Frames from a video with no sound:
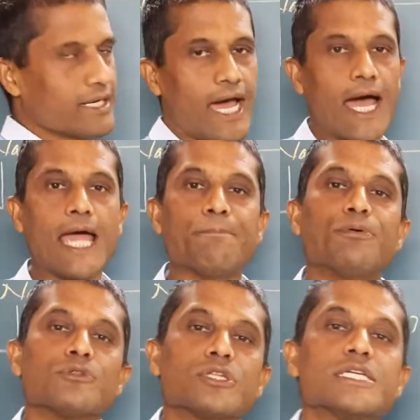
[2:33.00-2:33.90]

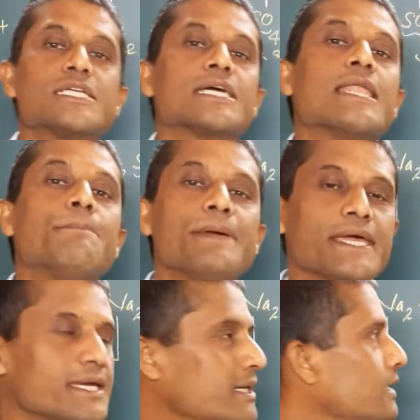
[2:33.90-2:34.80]
hypothetical
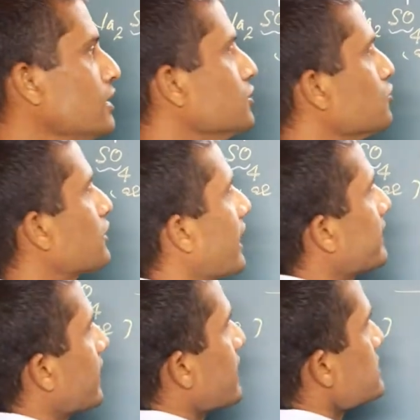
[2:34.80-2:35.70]
way, you
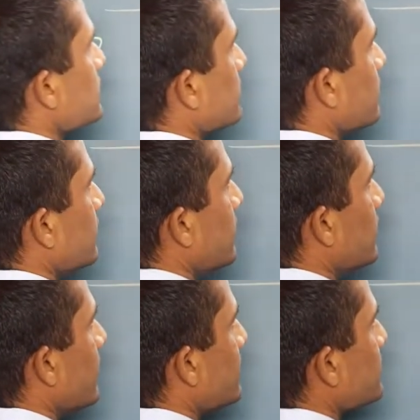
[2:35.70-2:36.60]
can write here,
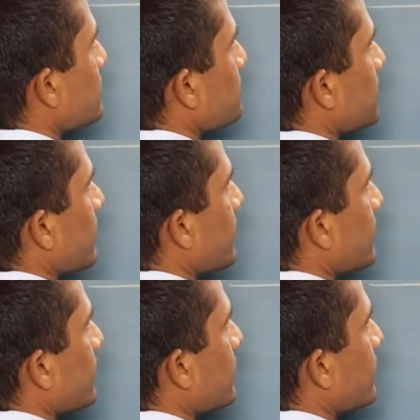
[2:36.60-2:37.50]
let it be
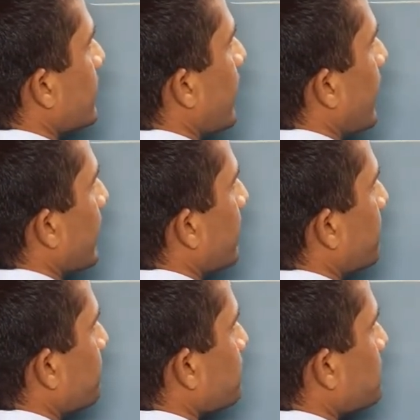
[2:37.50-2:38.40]
A,
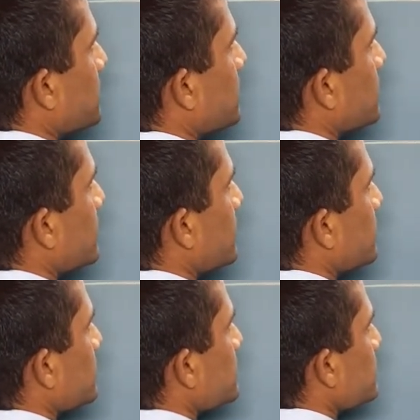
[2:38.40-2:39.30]
B.
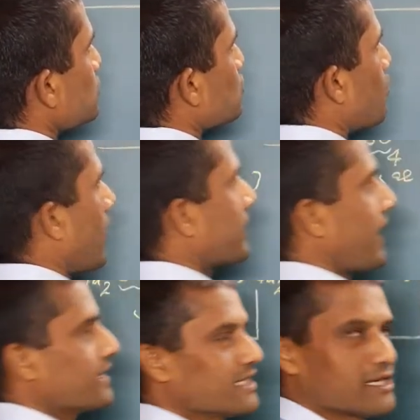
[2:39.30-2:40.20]
This is one
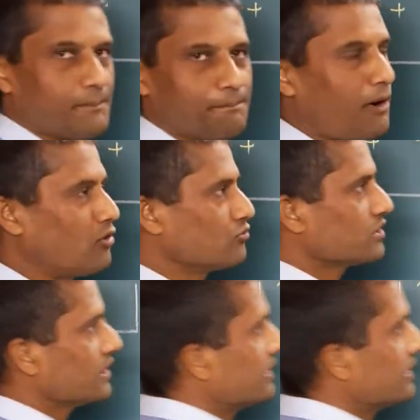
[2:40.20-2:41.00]
ionic compound